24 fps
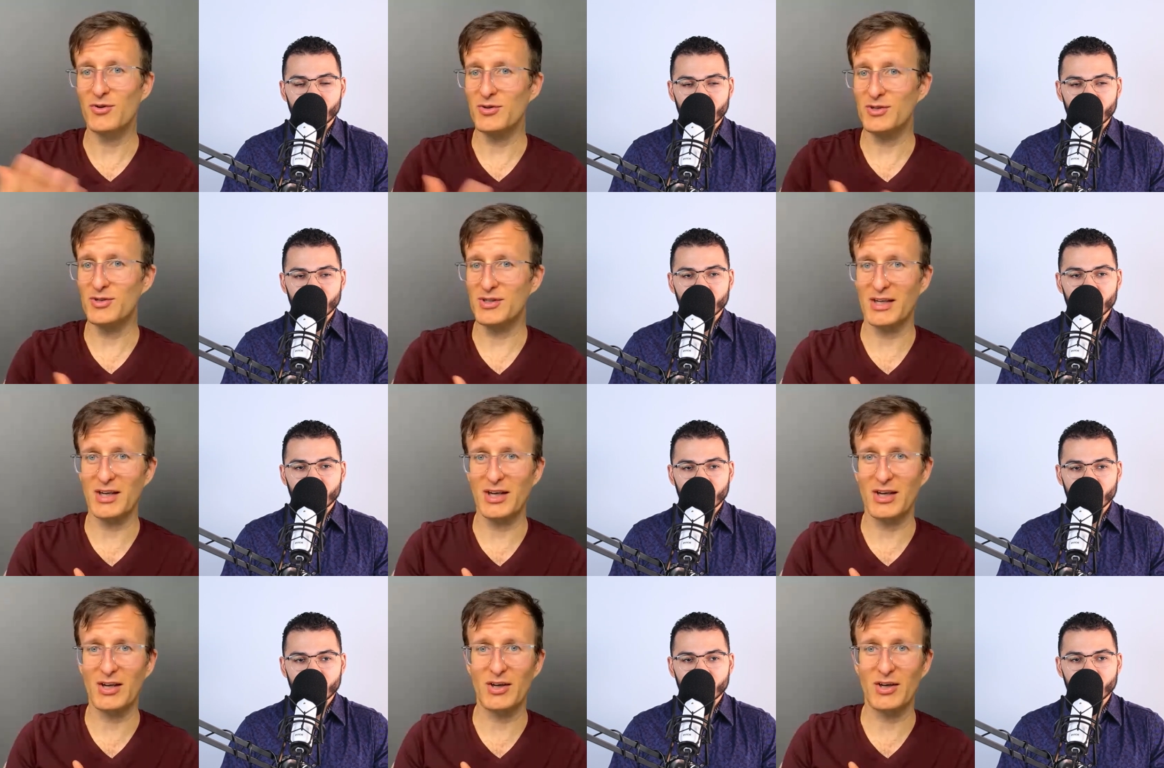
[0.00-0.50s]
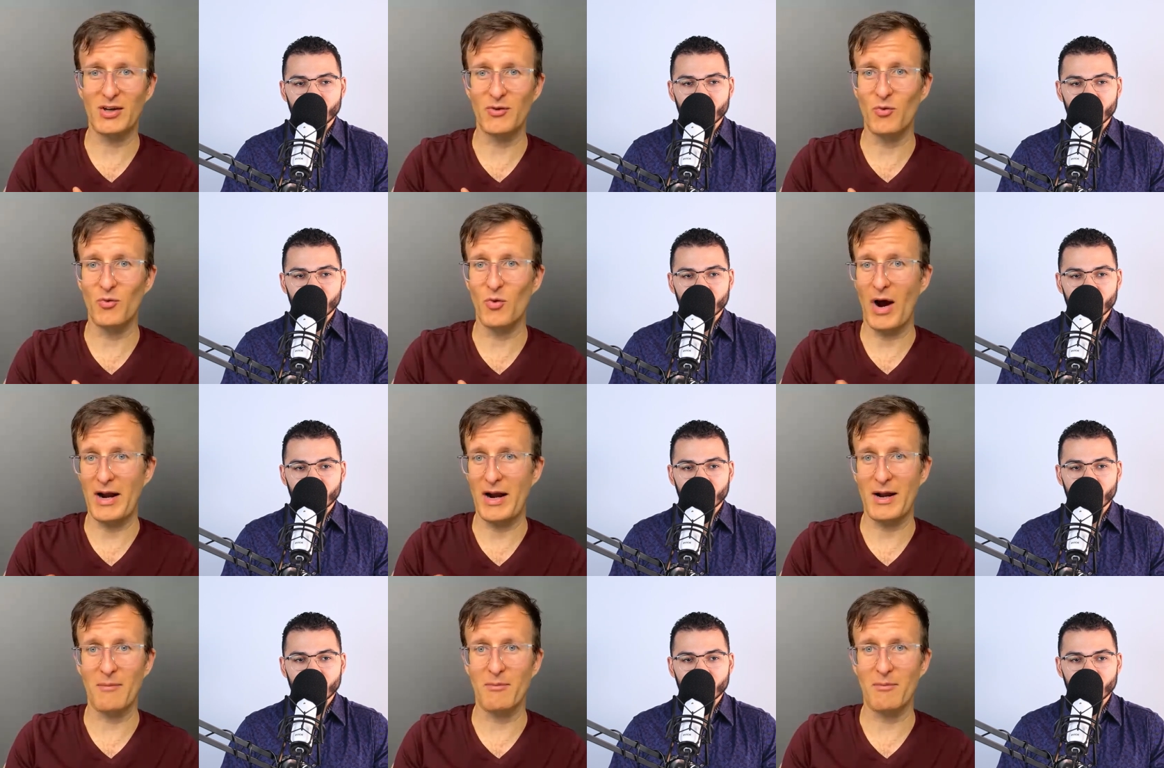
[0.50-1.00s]
Speaker 1: usually
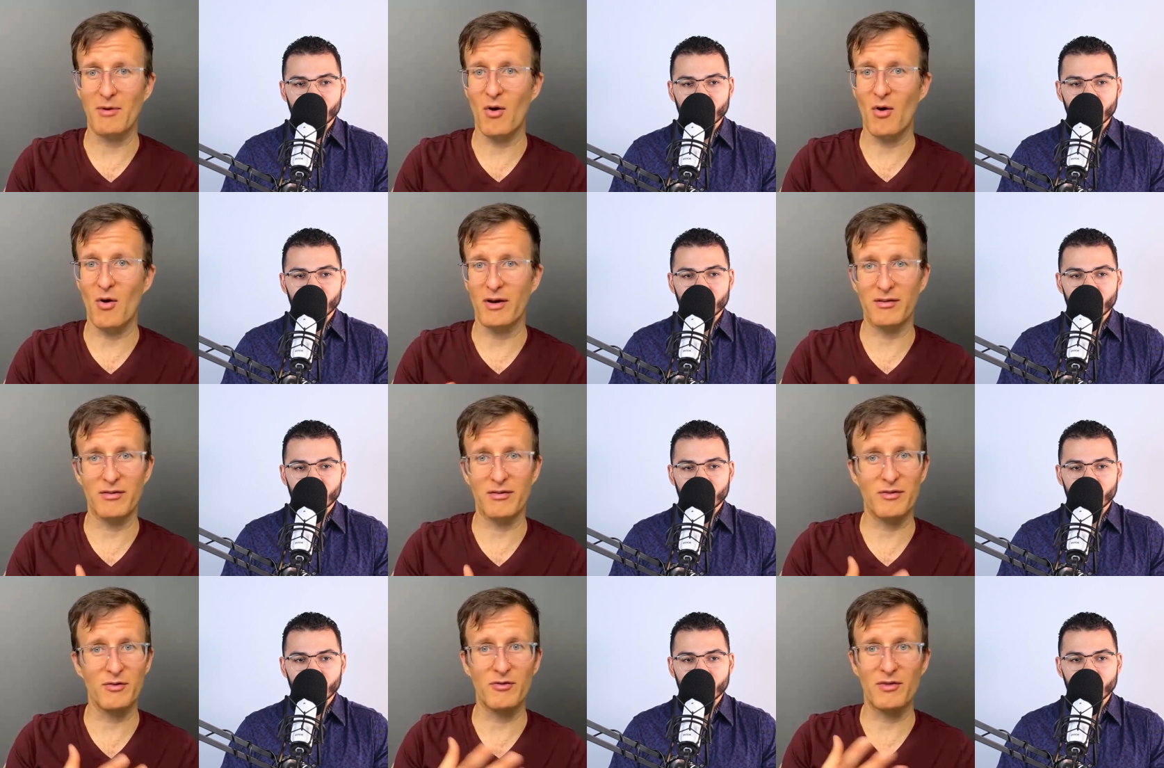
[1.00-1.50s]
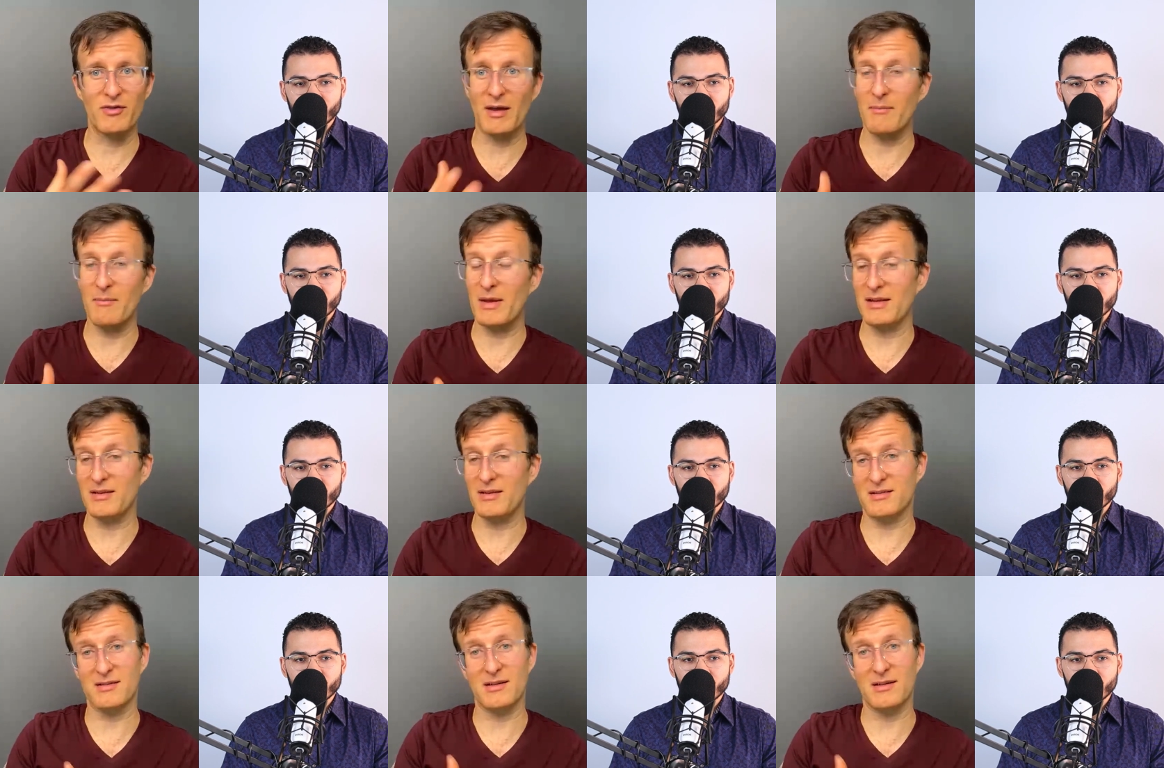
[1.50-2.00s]
wind up going through
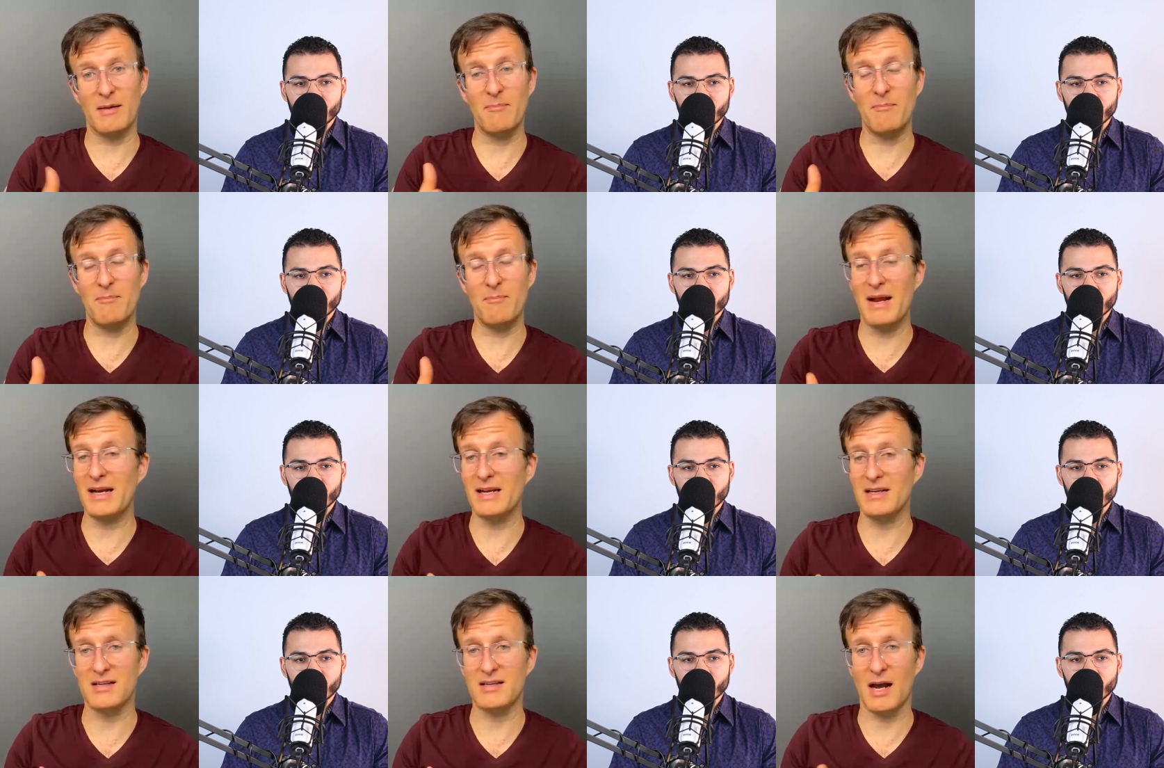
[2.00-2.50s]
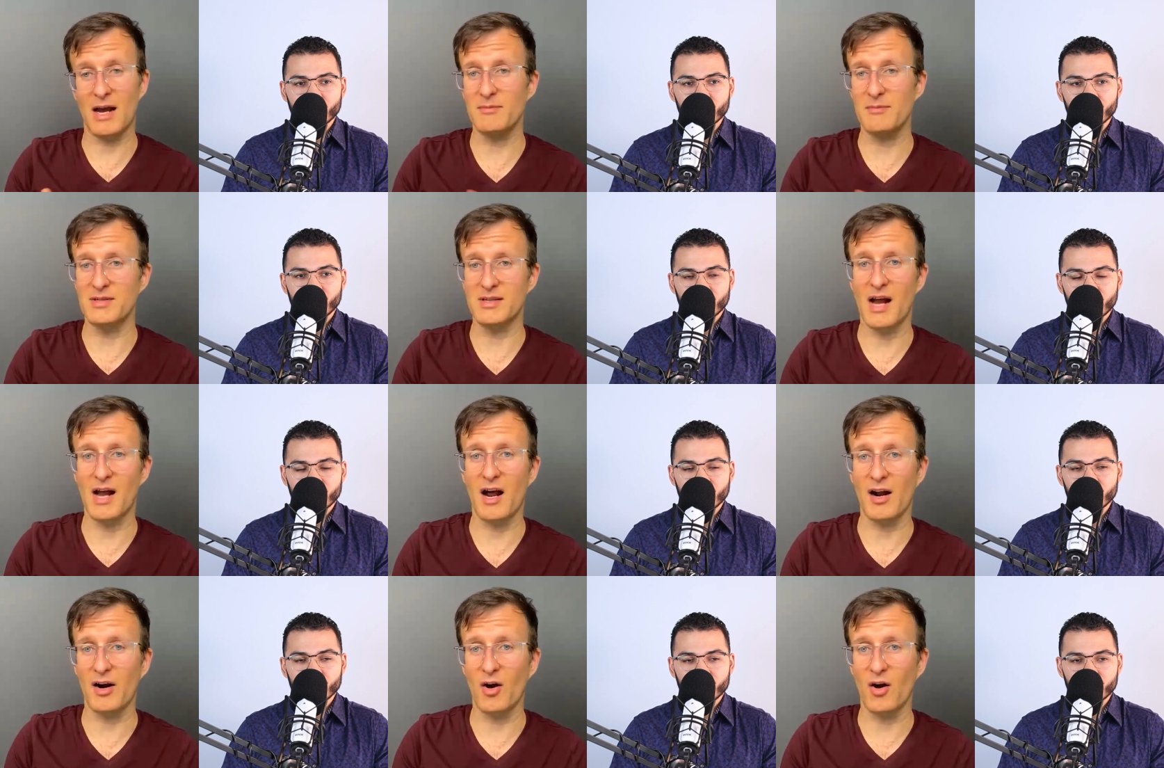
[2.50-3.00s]
them and, and many
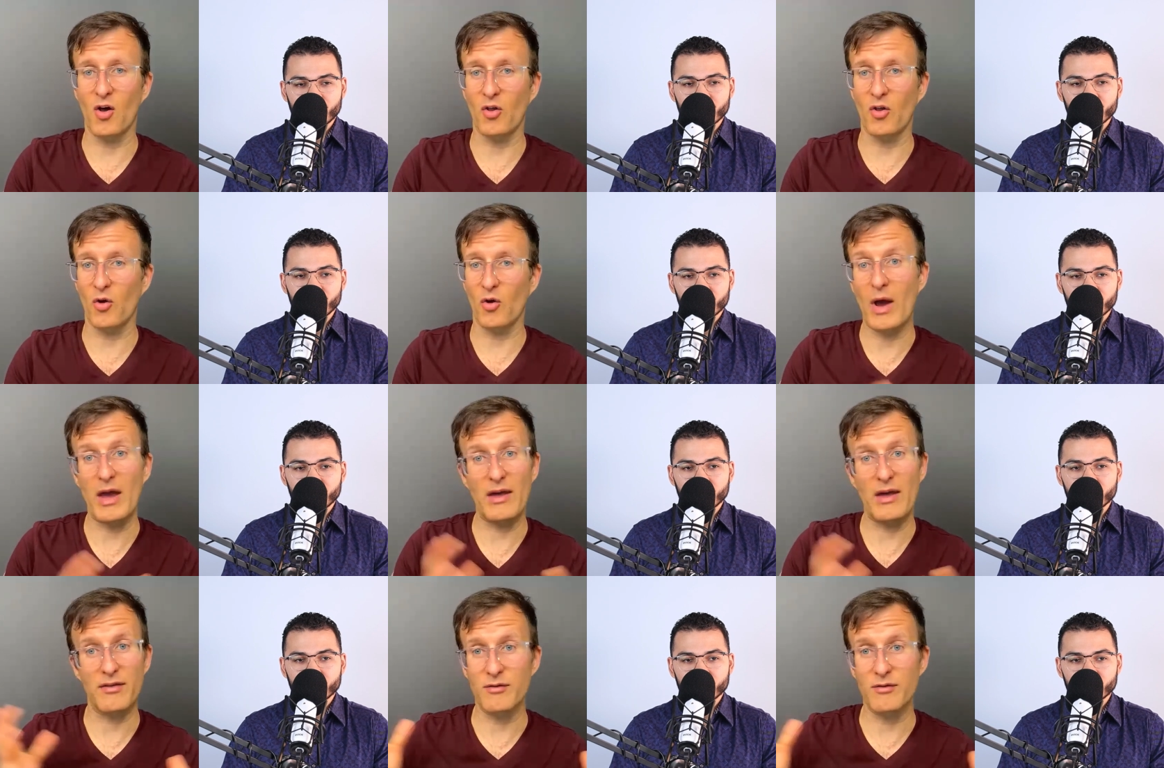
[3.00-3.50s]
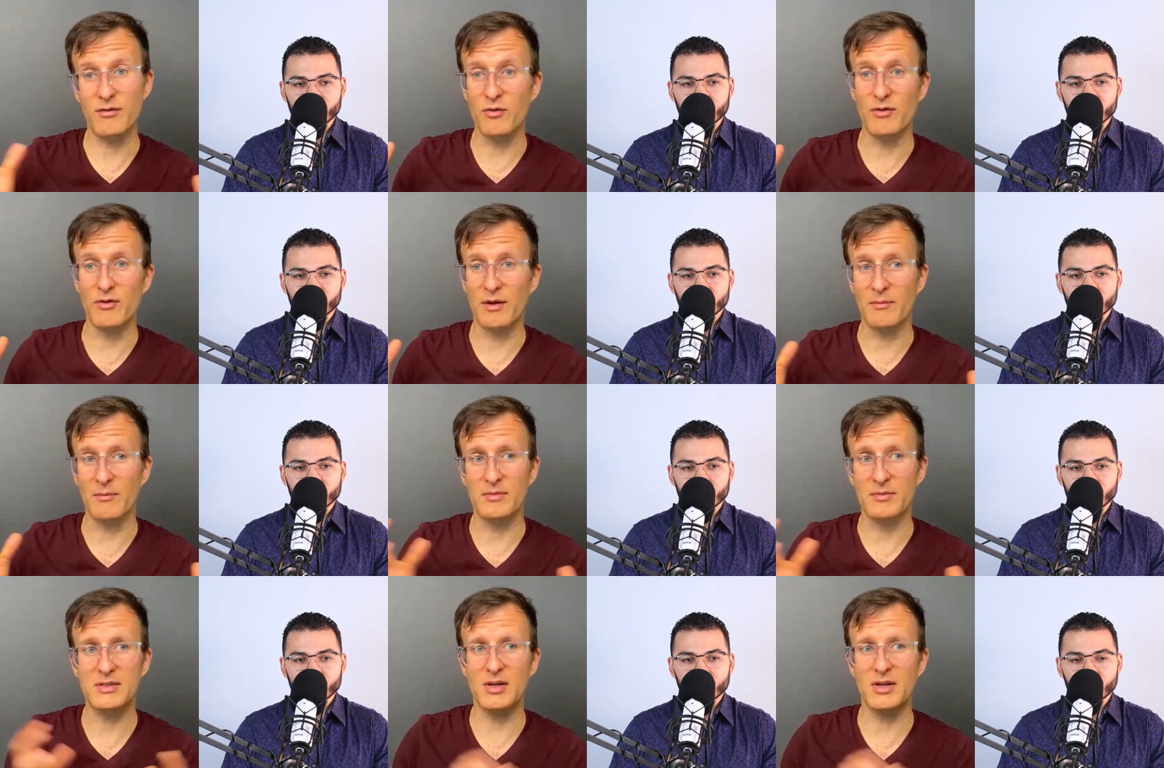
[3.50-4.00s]
times not all the way
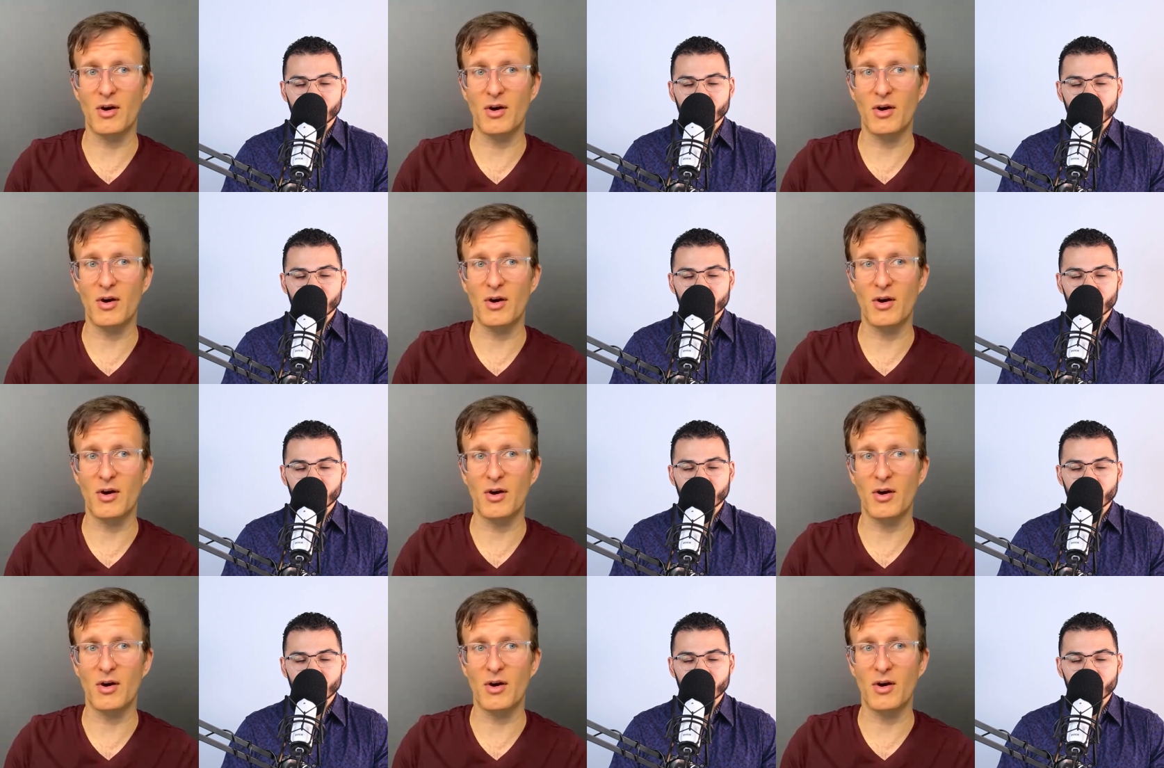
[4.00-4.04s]
through them.